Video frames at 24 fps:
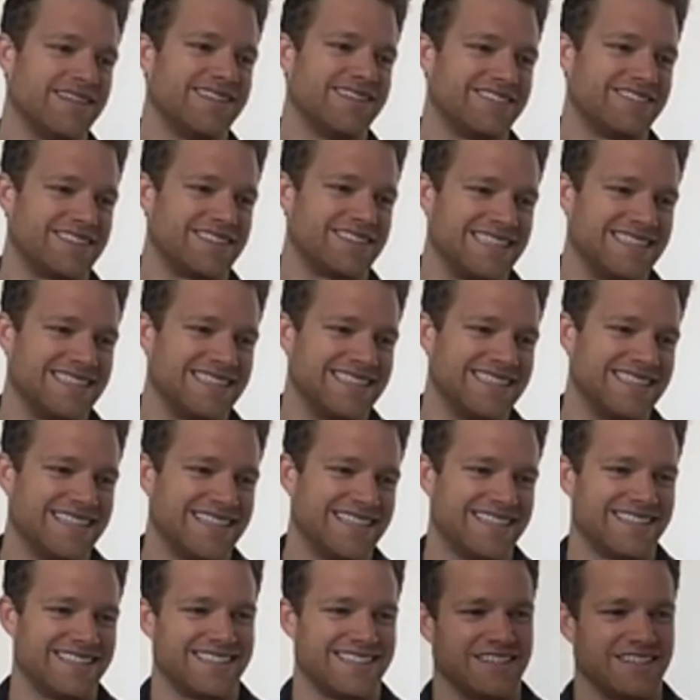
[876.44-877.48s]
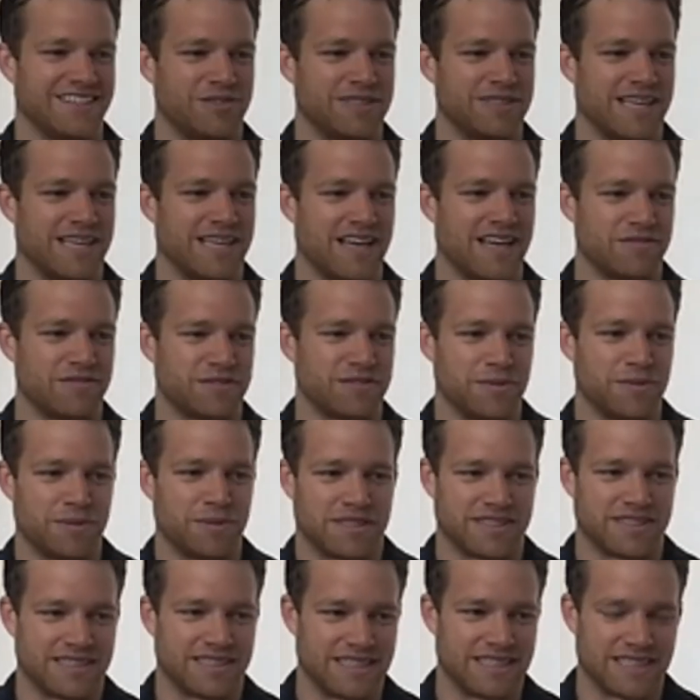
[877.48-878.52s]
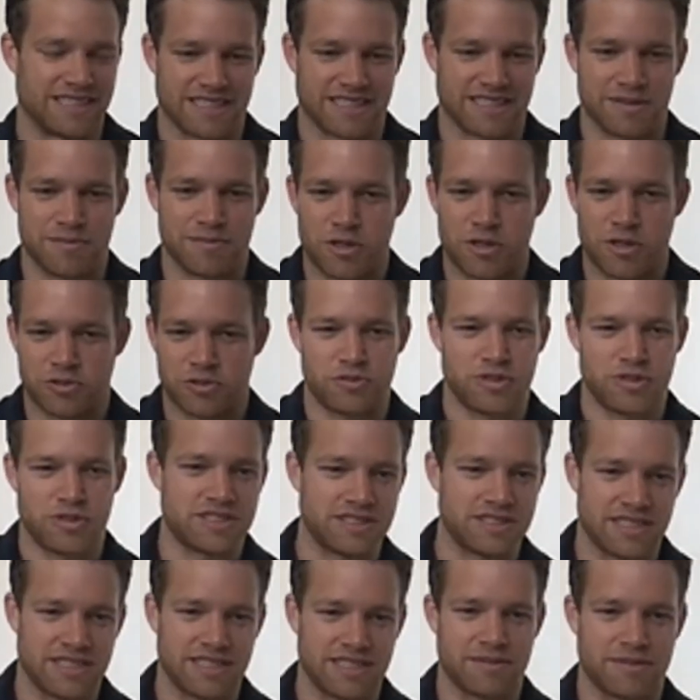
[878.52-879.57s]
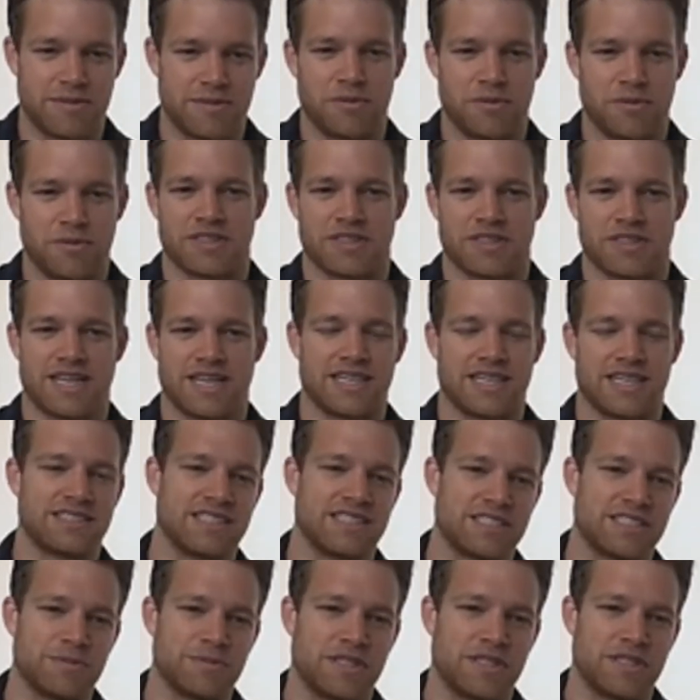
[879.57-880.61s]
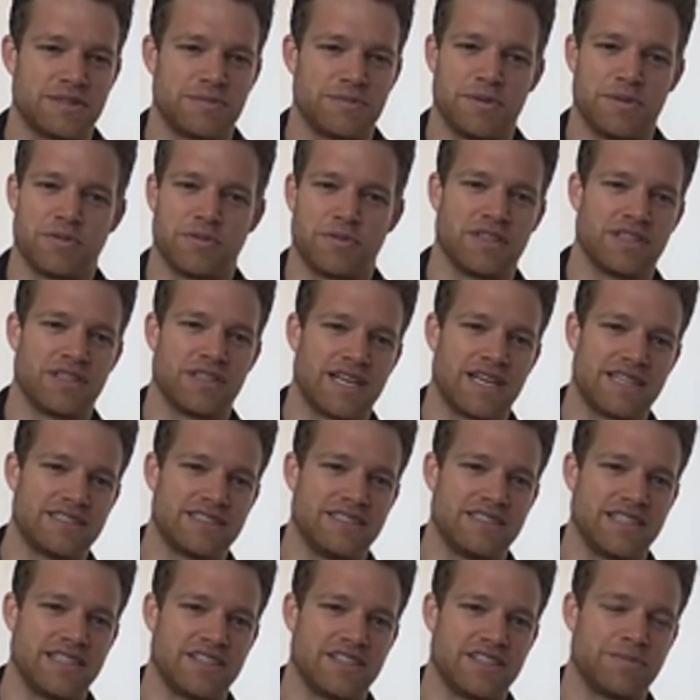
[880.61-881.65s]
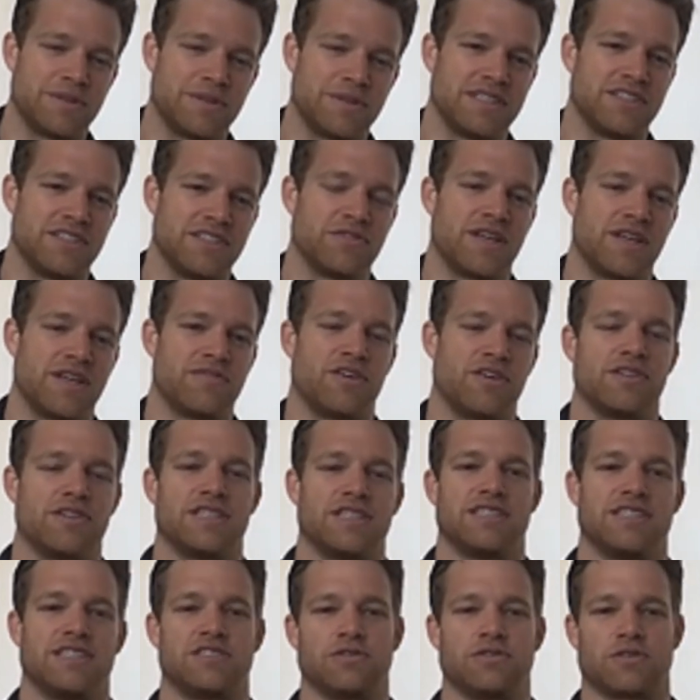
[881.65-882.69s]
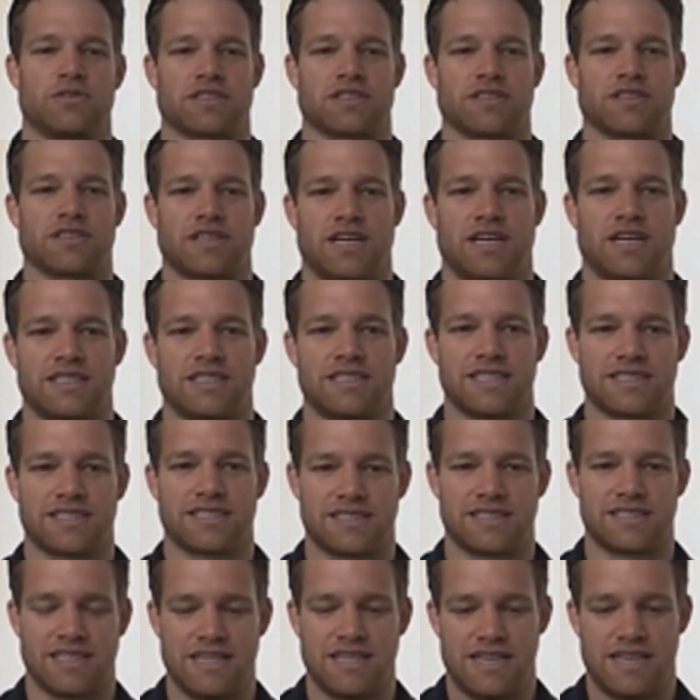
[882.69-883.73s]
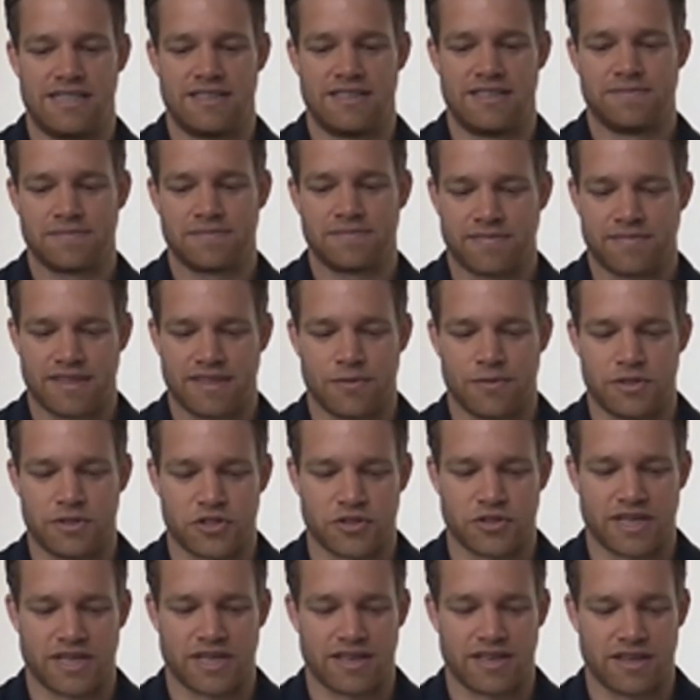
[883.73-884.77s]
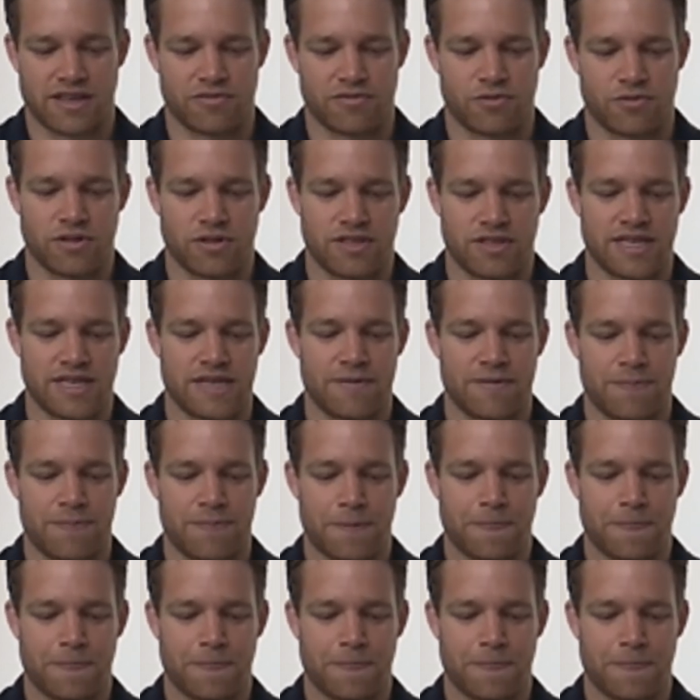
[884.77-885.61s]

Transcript: right? They only have typically like the most recent data, maybe over the last six months, maybe over the last year, but they don't have all that historical context, in which you can have really